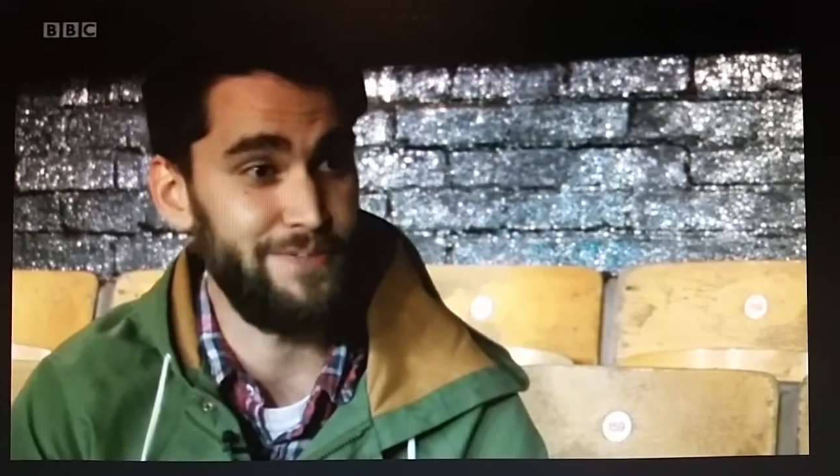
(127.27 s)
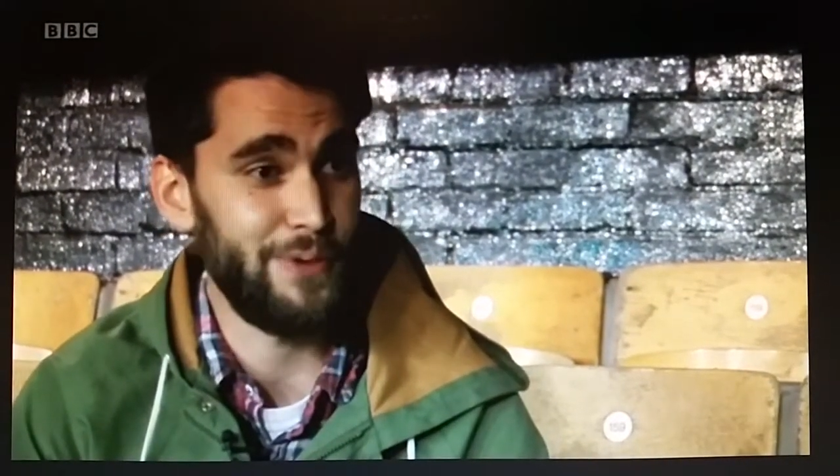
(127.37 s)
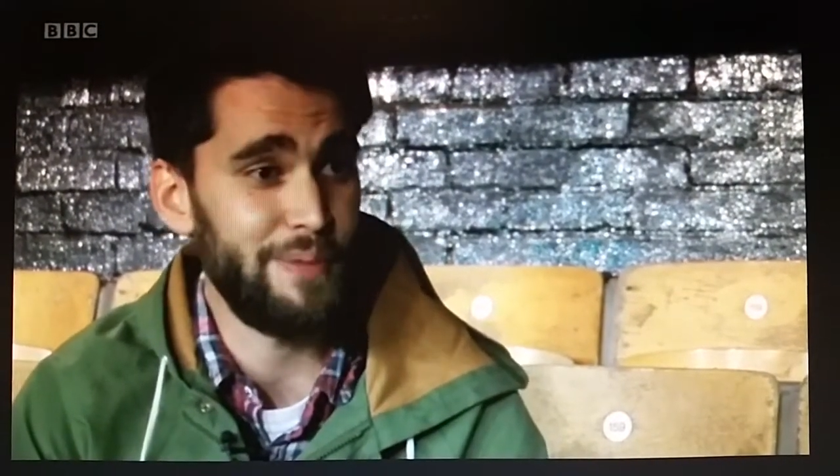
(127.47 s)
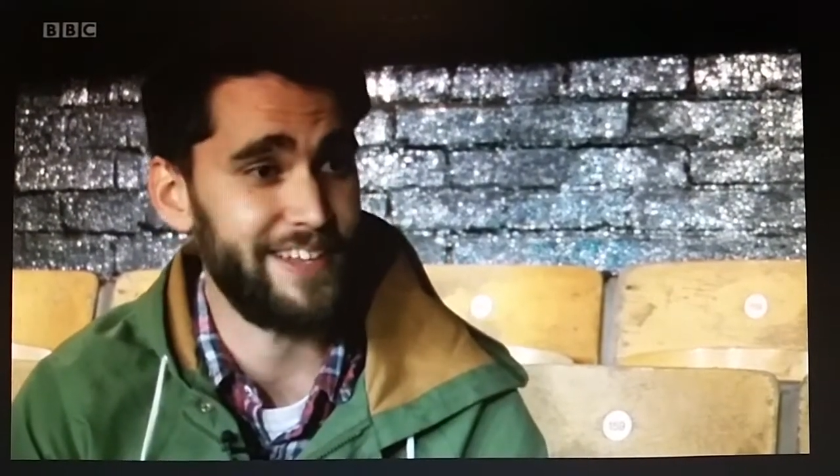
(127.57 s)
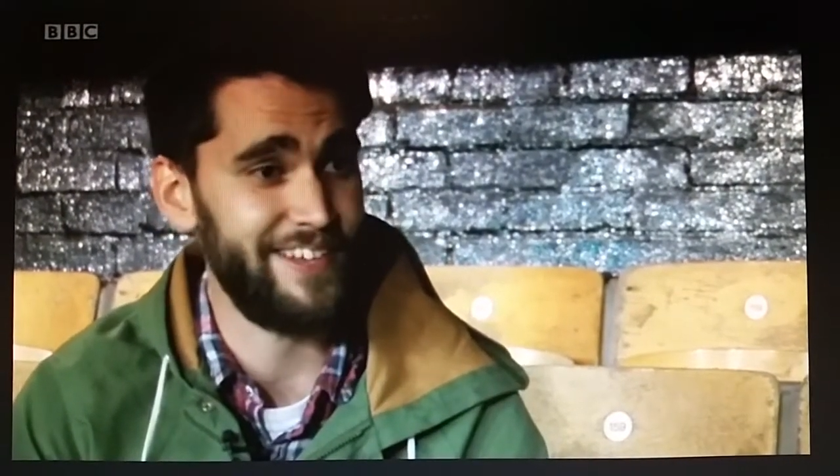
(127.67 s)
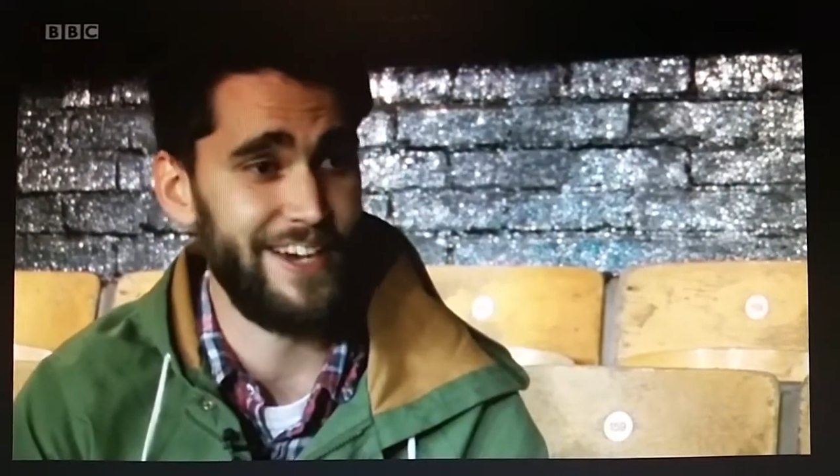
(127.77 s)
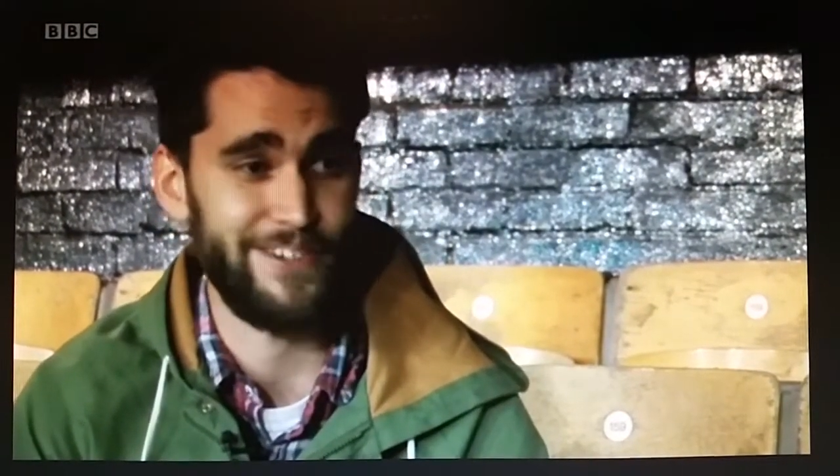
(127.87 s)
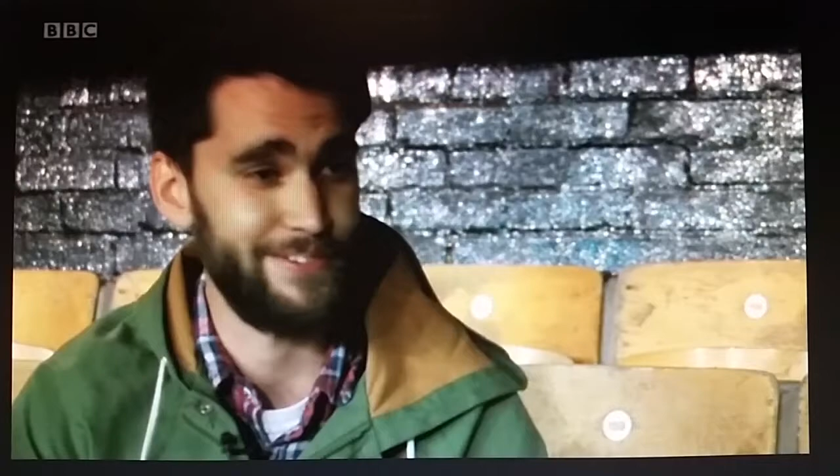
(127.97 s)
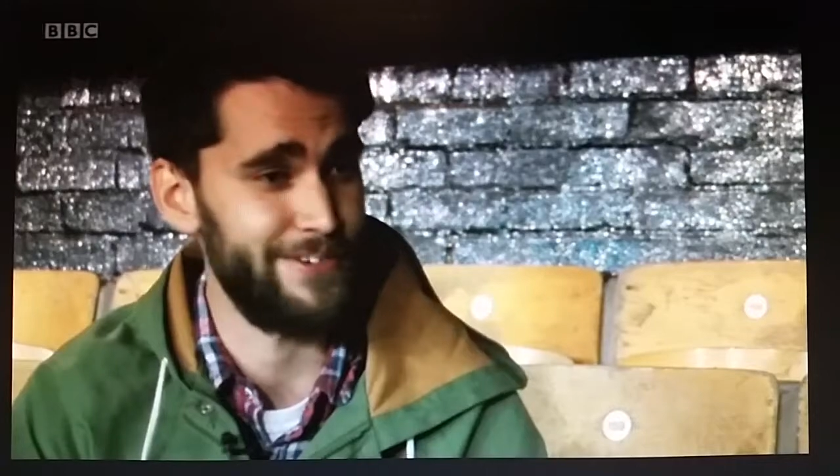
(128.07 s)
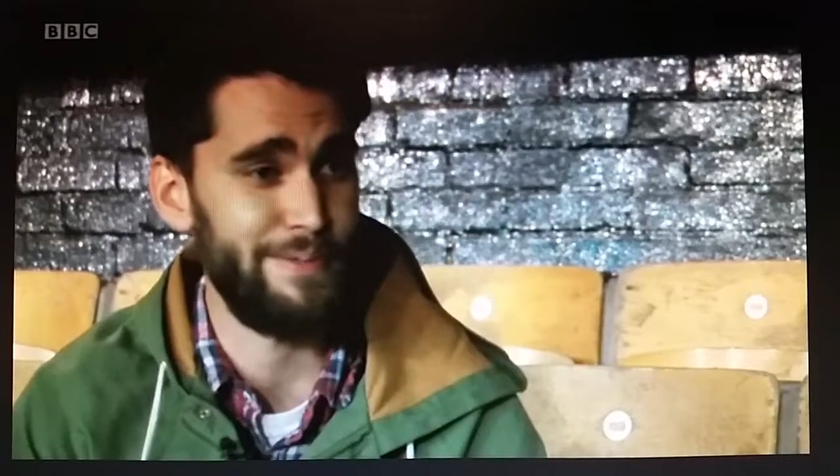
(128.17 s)
forming a
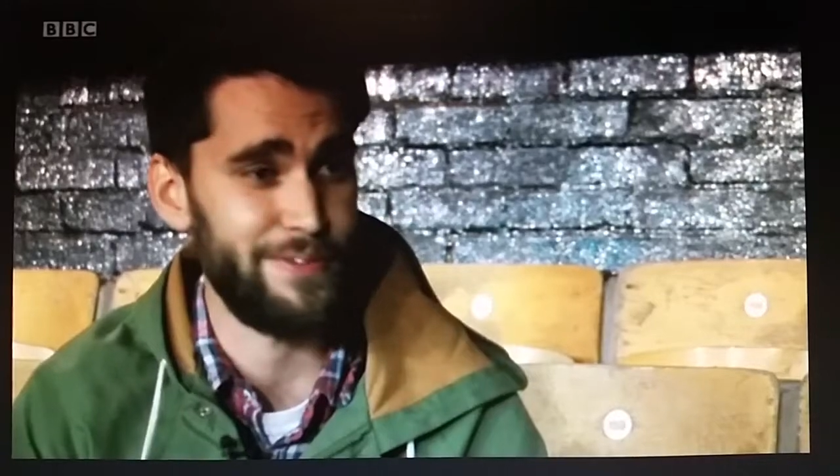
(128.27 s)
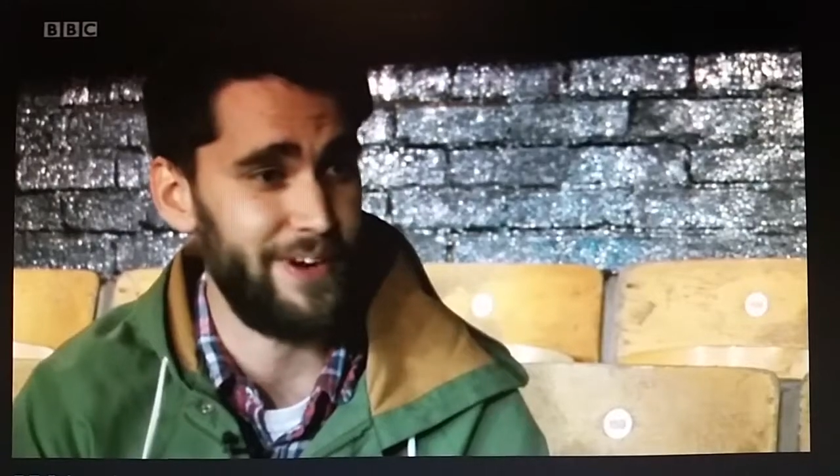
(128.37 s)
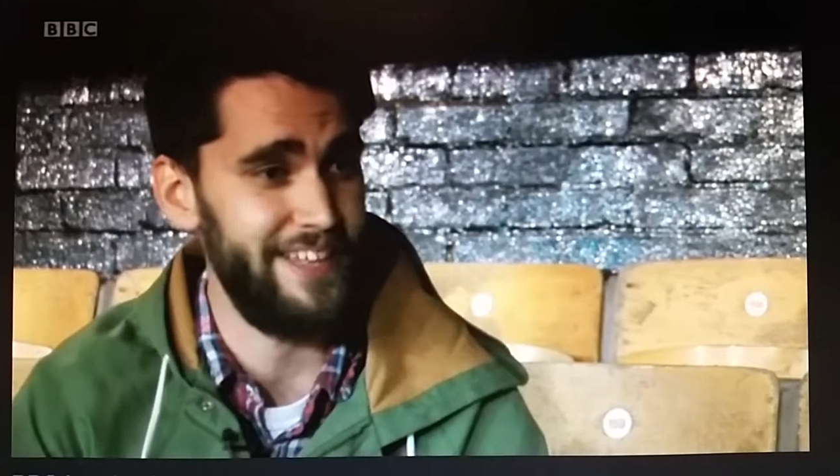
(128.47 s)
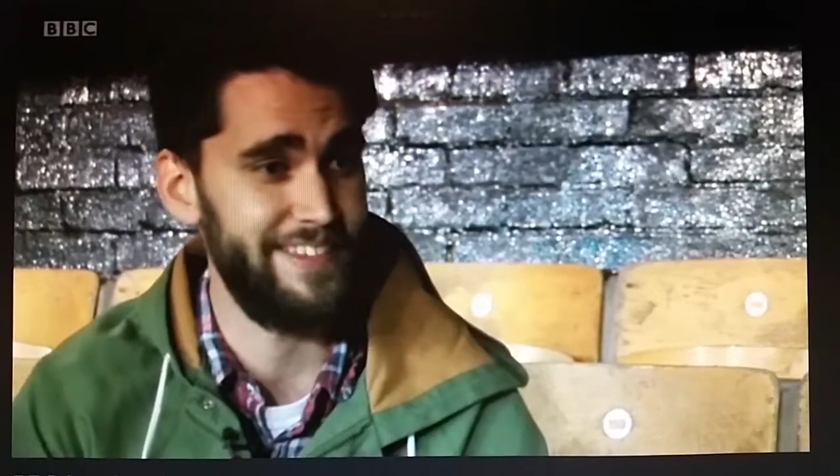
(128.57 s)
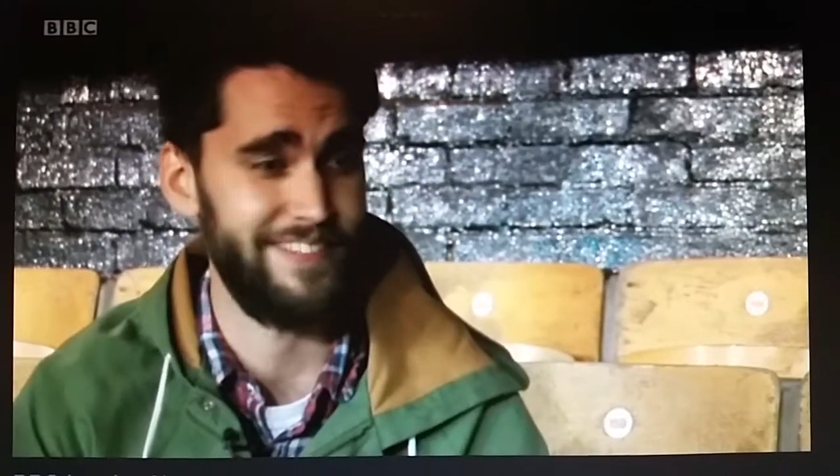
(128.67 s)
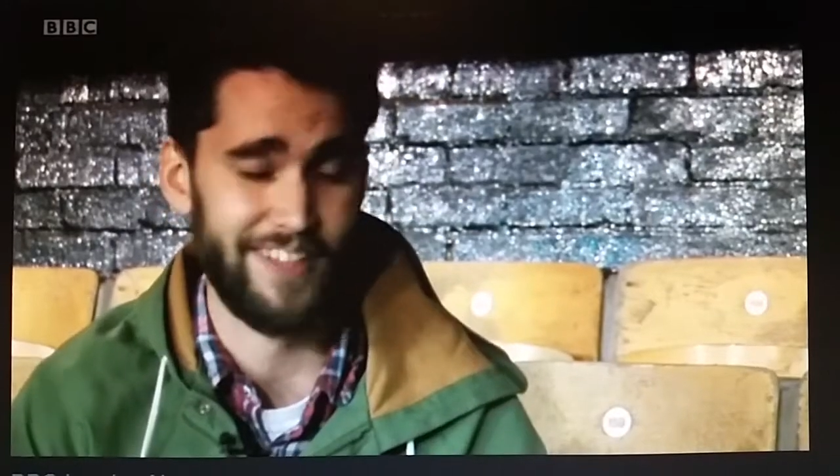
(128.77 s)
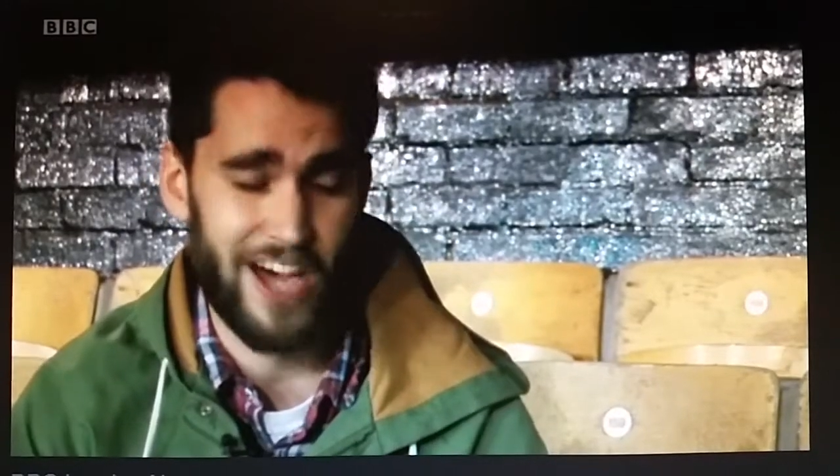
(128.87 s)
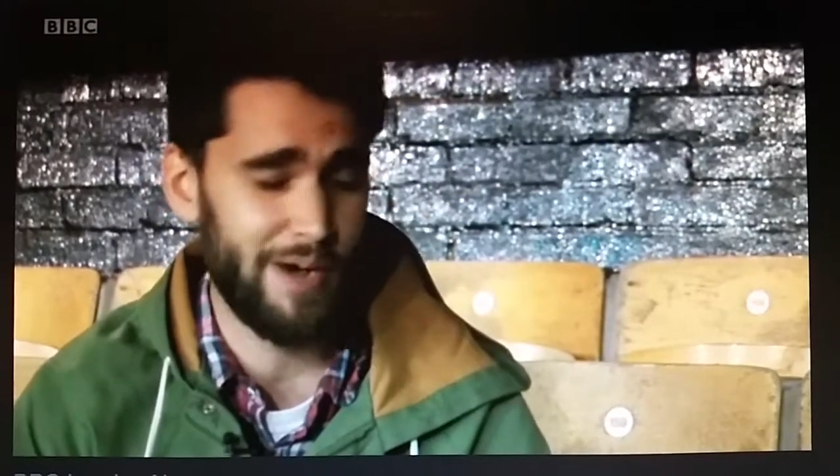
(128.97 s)
side, just a group of friends,